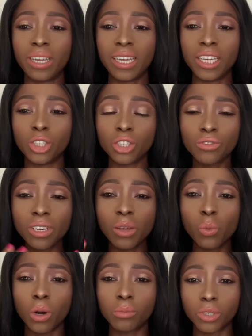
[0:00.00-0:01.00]
it just really
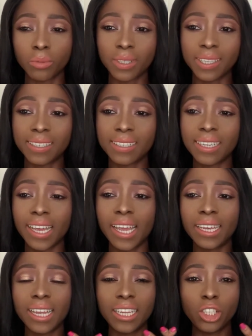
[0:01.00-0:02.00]
warms up to the
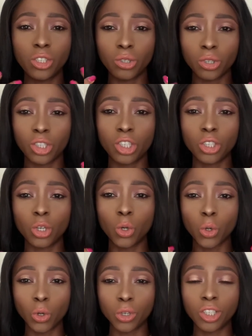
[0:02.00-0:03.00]
skin in such a
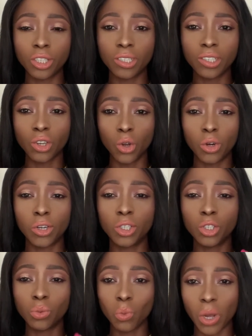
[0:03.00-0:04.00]
gorgeous
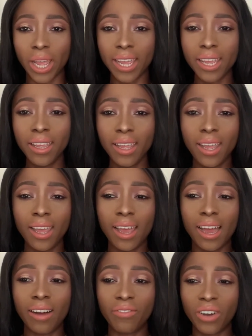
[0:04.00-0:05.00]
way,
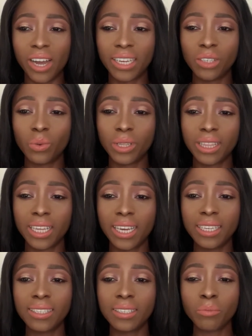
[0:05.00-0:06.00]
I find, with
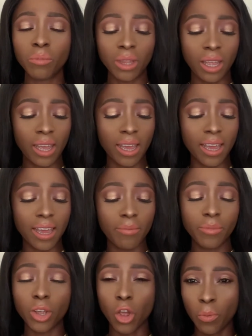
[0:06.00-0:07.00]
this.
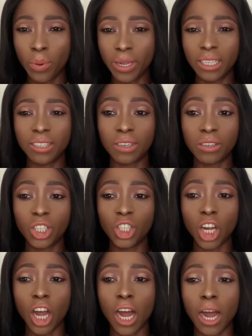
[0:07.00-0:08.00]
The opening is very
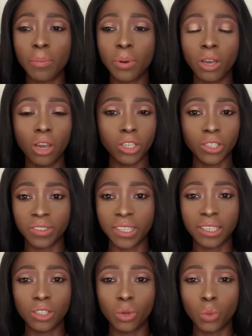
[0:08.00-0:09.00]
sharp, lots of
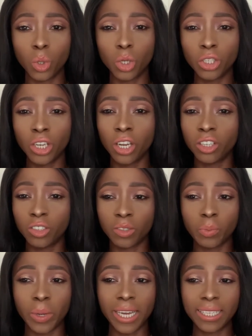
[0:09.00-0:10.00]
sandalwood, lots of
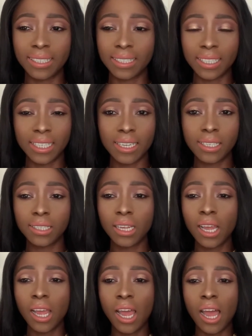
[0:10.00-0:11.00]
spiciness.
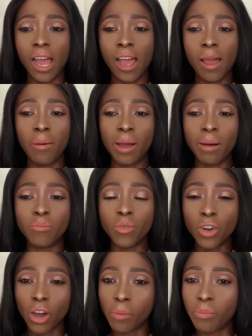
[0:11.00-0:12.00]
I'm
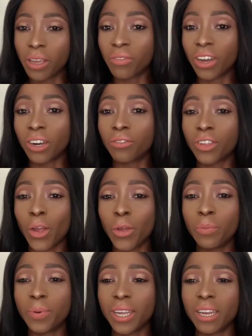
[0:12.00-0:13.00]
not a big fan of the
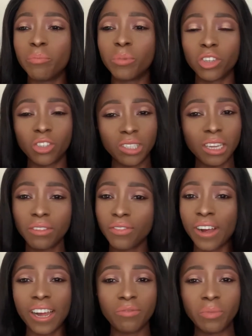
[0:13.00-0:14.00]
opening, but just give
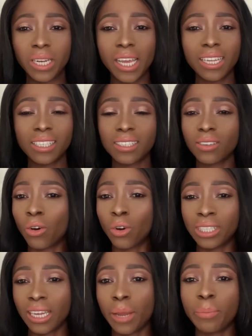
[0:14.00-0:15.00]
it 5 minutes
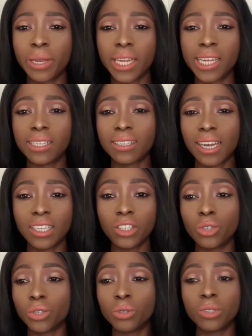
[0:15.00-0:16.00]
or 10 minutes and
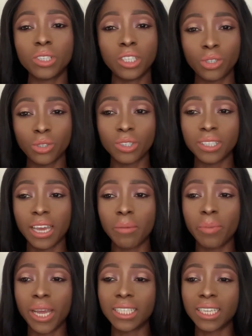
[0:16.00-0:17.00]
it does
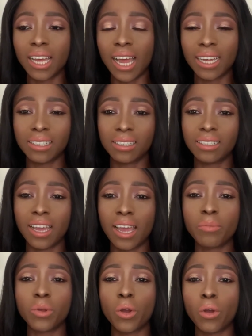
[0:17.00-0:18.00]
get better as the
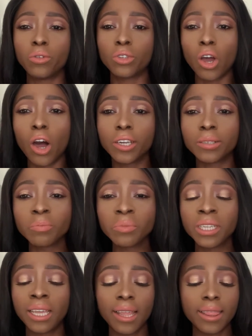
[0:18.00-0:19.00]
time goes on.
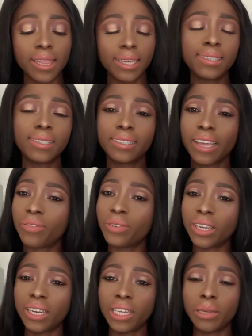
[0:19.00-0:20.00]
This is
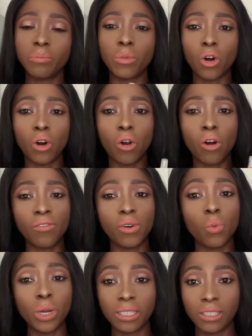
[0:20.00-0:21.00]
definitely more of a
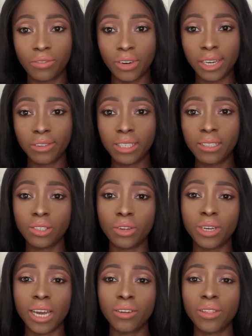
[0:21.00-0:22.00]
winter fragrance, so
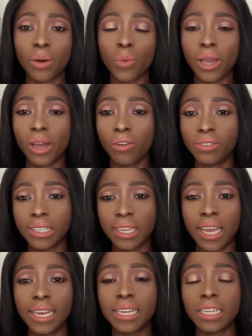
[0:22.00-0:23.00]
now that we're obviously
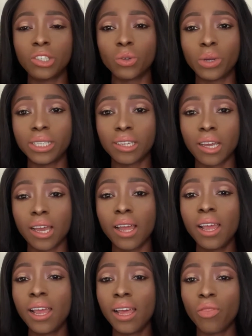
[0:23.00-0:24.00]
heading into winter,
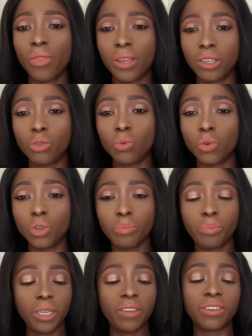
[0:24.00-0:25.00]
this
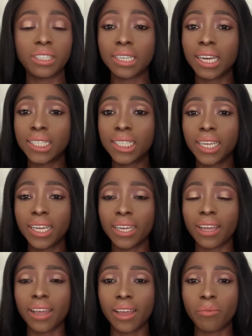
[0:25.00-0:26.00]
would be
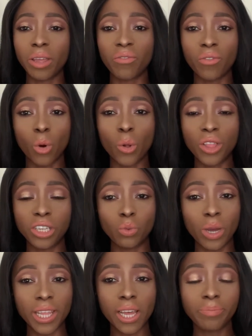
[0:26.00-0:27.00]
fantastic for this
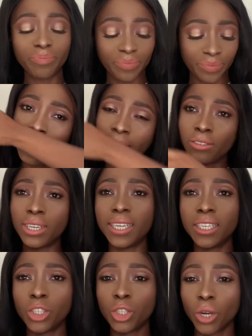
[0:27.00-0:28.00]
weather. I
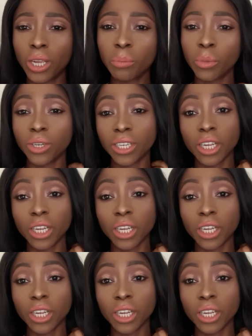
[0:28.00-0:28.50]
really enjoy it more than